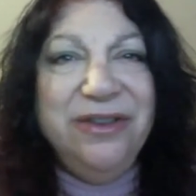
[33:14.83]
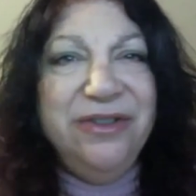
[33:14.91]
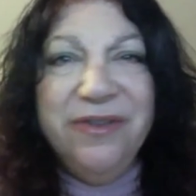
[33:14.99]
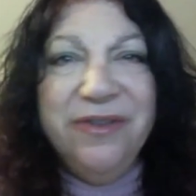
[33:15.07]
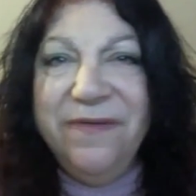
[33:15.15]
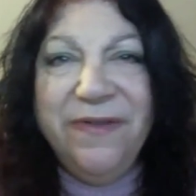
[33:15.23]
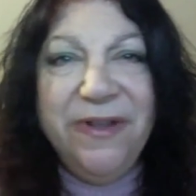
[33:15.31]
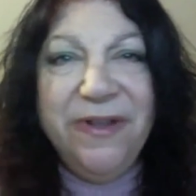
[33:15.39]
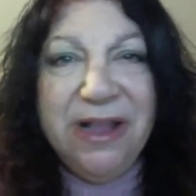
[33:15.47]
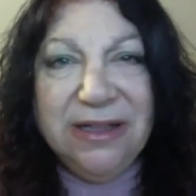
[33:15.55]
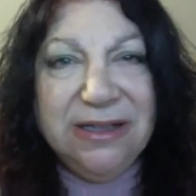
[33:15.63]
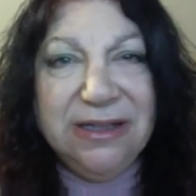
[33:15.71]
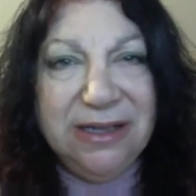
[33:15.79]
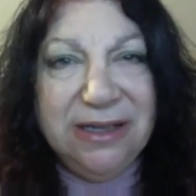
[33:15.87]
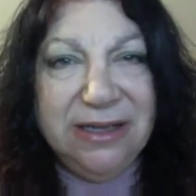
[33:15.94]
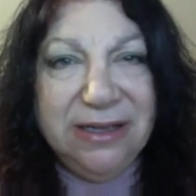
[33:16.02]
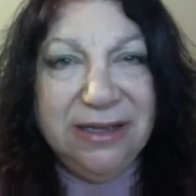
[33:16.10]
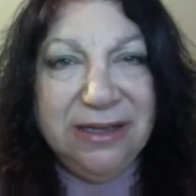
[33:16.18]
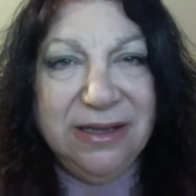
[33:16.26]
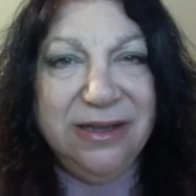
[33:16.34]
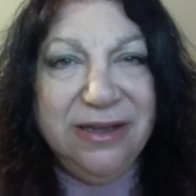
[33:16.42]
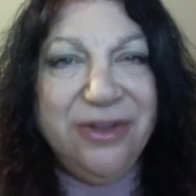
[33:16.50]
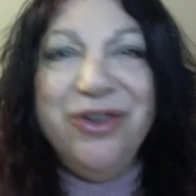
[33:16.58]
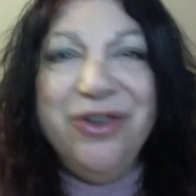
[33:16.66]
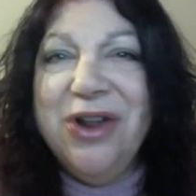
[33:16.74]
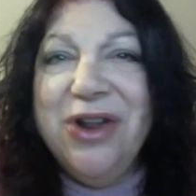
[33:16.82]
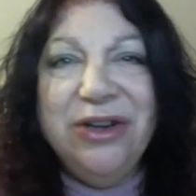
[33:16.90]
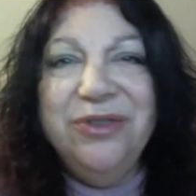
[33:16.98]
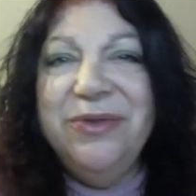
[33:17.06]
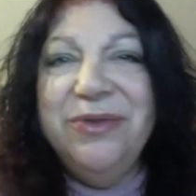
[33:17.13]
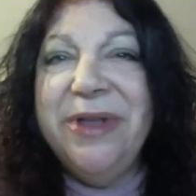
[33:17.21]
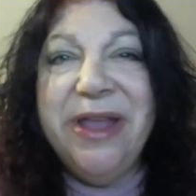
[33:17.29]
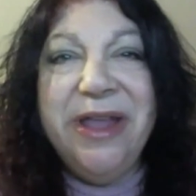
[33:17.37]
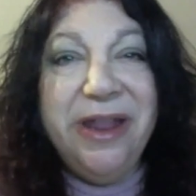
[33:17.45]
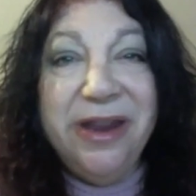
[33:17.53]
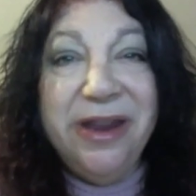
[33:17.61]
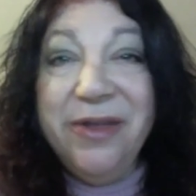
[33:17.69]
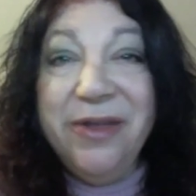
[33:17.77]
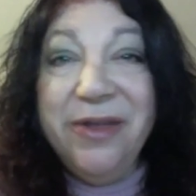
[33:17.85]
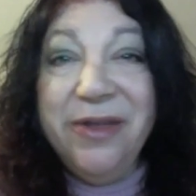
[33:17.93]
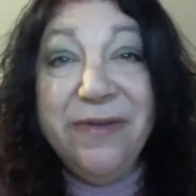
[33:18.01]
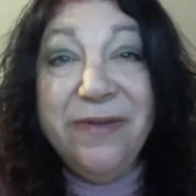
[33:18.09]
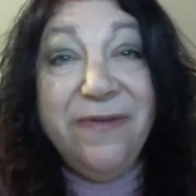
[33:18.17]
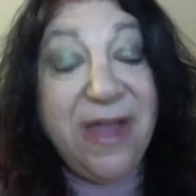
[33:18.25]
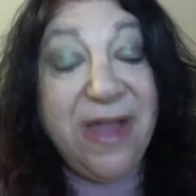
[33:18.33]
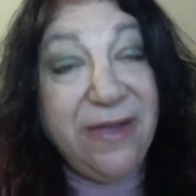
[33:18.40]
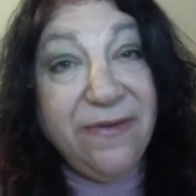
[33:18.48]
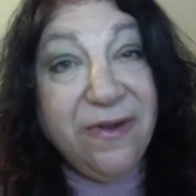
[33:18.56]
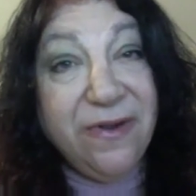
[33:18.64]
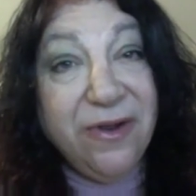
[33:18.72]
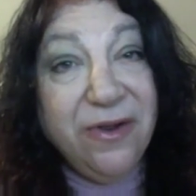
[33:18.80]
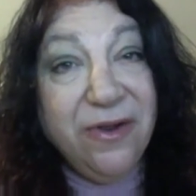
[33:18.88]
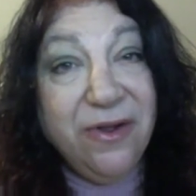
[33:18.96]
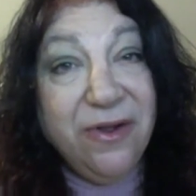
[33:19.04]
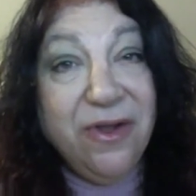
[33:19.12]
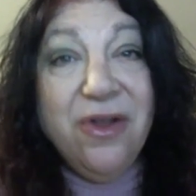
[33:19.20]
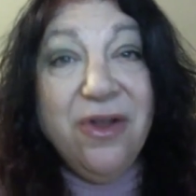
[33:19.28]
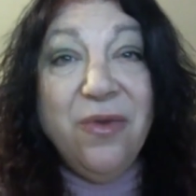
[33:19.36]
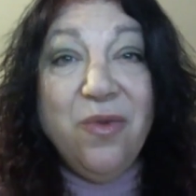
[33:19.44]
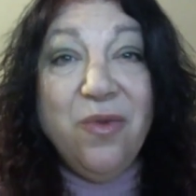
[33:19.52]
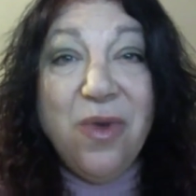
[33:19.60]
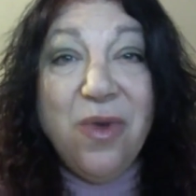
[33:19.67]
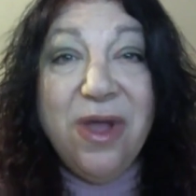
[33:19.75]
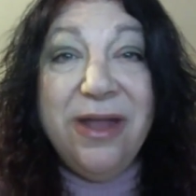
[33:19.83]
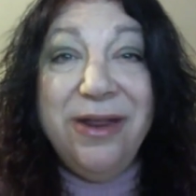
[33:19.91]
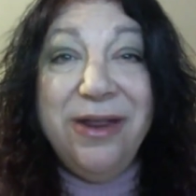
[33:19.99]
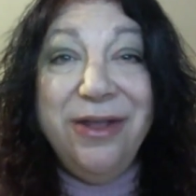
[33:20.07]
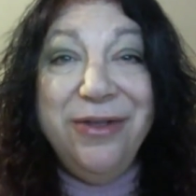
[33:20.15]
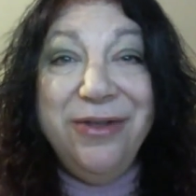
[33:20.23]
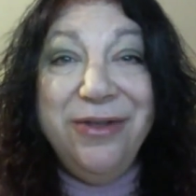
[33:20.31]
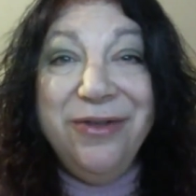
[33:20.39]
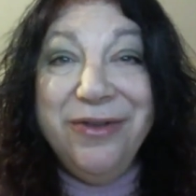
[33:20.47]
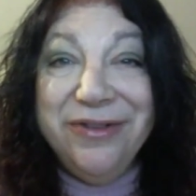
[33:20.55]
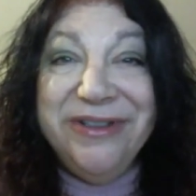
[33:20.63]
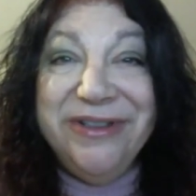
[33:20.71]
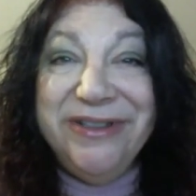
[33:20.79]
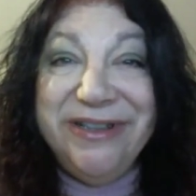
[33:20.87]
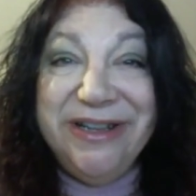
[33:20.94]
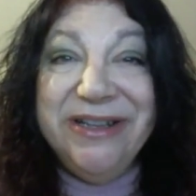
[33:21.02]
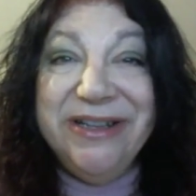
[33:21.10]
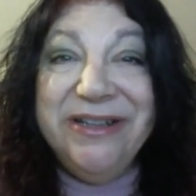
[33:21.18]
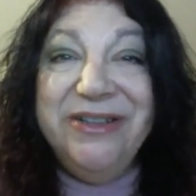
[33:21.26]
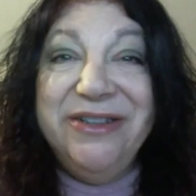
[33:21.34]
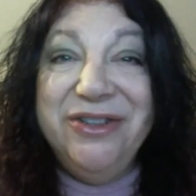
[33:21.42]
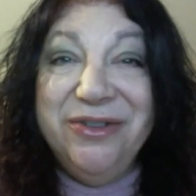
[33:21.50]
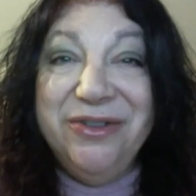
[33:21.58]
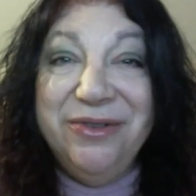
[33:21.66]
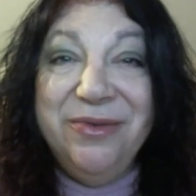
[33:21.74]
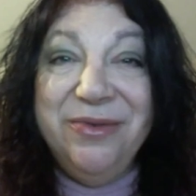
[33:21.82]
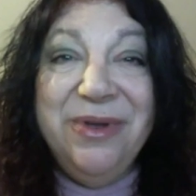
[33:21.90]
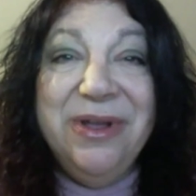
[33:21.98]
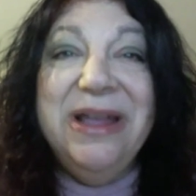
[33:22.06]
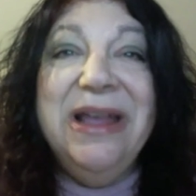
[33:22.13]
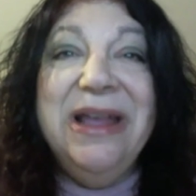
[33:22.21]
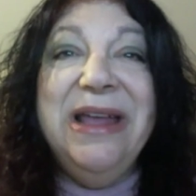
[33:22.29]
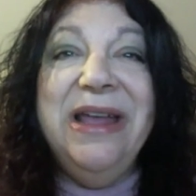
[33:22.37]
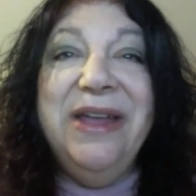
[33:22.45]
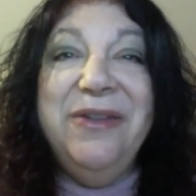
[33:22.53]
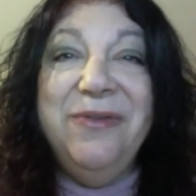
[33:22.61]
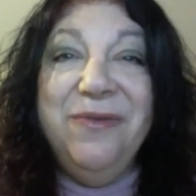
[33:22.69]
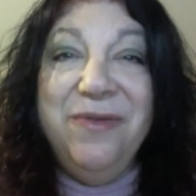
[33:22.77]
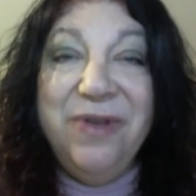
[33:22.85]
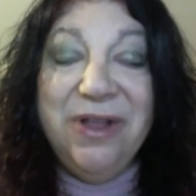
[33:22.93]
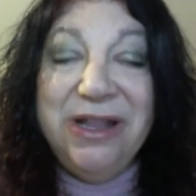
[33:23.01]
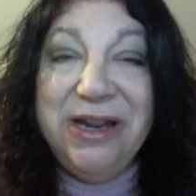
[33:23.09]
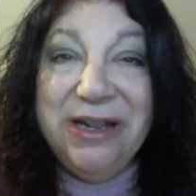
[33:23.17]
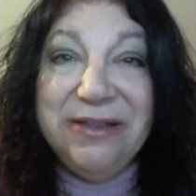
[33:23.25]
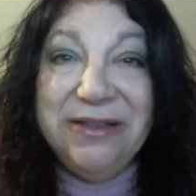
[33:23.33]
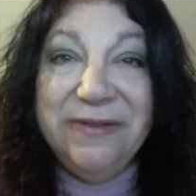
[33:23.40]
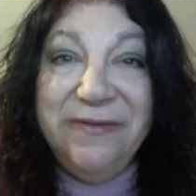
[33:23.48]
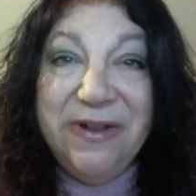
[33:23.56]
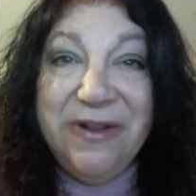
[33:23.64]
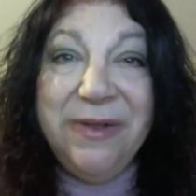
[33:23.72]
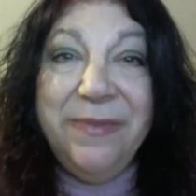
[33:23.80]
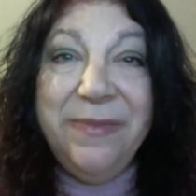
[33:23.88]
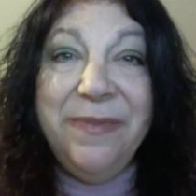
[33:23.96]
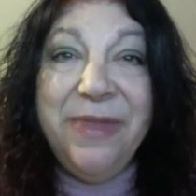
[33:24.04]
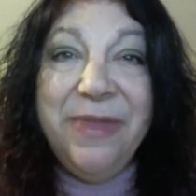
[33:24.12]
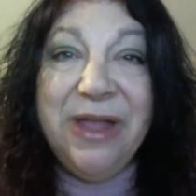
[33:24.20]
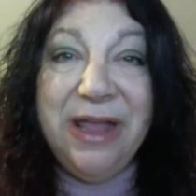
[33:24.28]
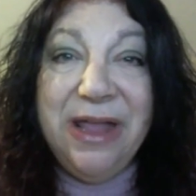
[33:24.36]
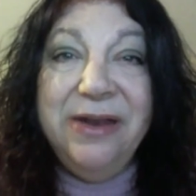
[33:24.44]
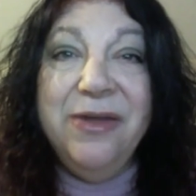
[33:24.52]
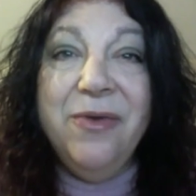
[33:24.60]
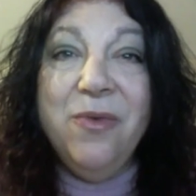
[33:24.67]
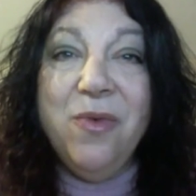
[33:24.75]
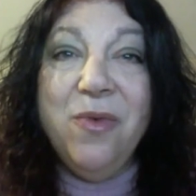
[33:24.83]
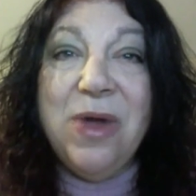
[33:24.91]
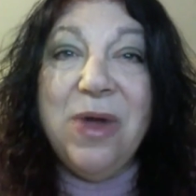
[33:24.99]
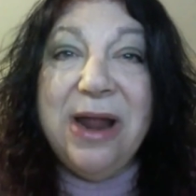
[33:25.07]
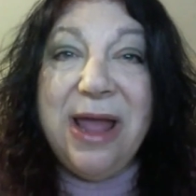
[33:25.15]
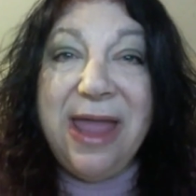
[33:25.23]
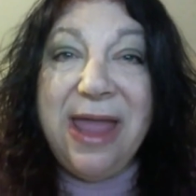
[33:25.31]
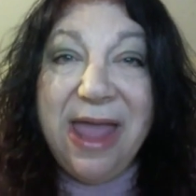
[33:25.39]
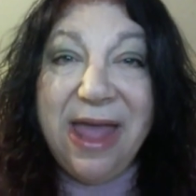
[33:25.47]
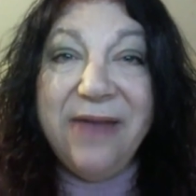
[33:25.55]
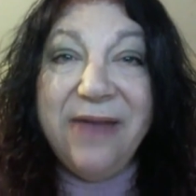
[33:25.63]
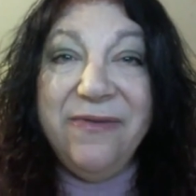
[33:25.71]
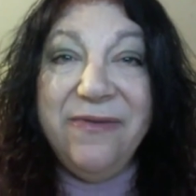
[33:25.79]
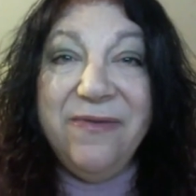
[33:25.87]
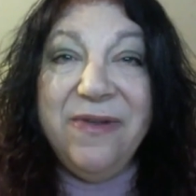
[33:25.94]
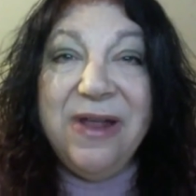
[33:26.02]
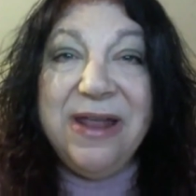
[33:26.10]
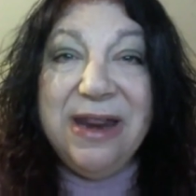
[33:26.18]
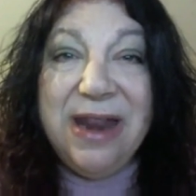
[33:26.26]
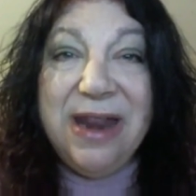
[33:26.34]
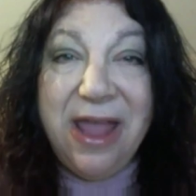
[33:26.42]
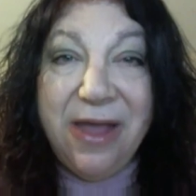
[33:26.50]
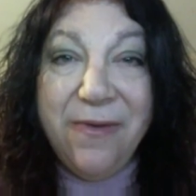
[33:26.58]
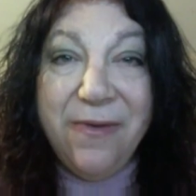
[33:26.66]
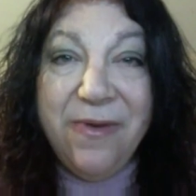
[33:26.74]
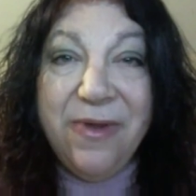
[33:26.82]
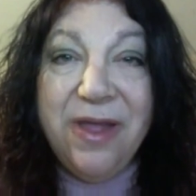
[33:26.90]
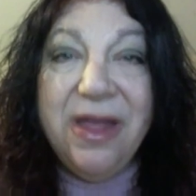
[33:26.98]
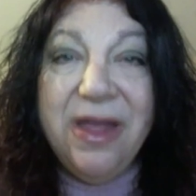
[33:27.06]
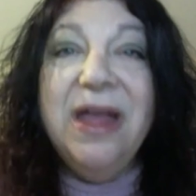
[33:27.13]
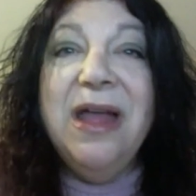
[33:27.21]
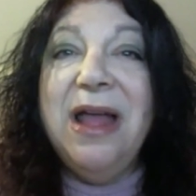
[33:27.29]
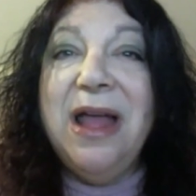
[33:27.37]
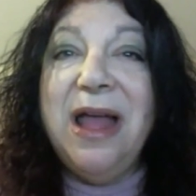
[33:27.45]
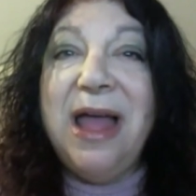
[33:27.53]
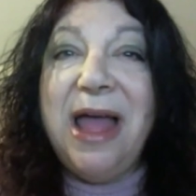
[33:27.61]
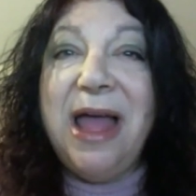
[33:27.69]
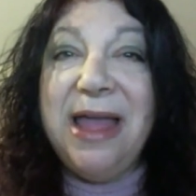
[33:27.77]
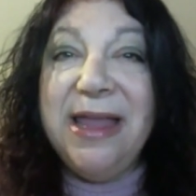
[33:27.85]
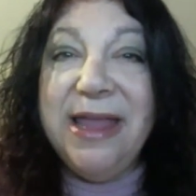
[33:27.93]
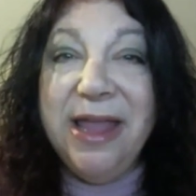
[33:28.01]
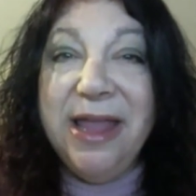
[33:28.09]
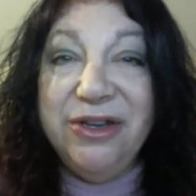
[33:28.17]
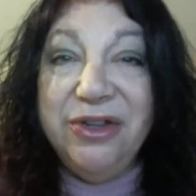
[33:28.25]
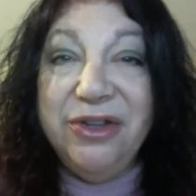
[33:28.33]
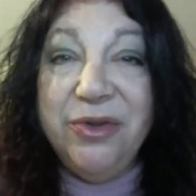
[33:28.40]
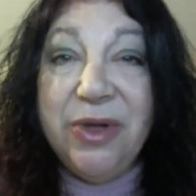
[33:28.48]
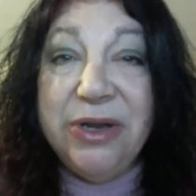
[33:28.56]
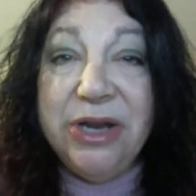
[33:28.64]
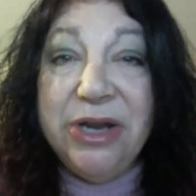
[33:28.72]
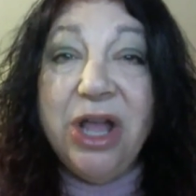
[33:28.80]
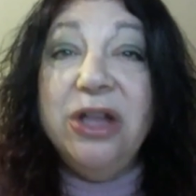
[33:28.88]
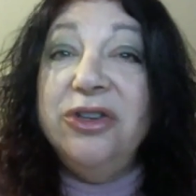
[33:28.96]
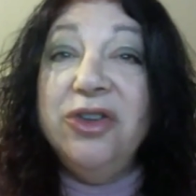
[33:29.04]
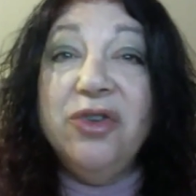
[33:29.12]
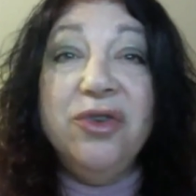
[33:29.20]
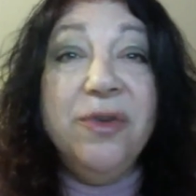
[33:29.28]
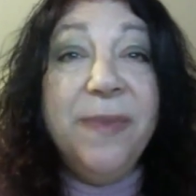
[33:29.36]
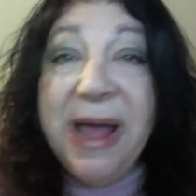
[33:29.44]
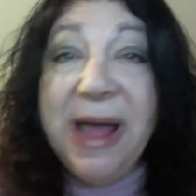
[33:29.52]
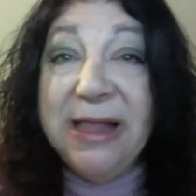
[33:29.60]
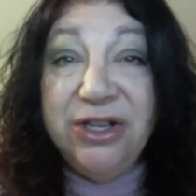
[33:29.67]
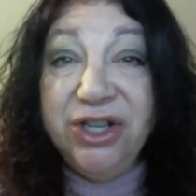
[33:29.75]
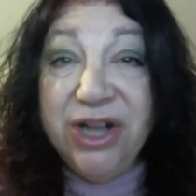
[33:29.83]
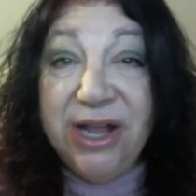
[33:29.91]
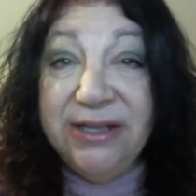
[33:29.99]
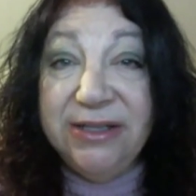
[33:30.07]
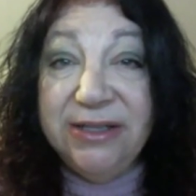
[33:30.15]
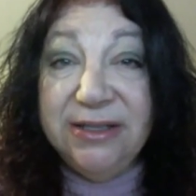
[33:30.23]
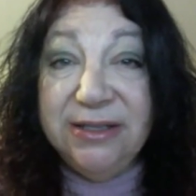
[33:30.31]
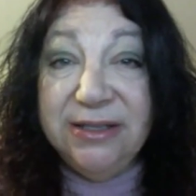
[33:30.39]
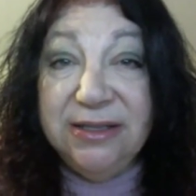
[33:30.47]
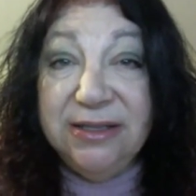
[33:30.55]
Don't feel guilty. You're not doing anyone a favor when you don't stick to, it really doesn't fit in what I have right now. I can't do it. Don't apologize.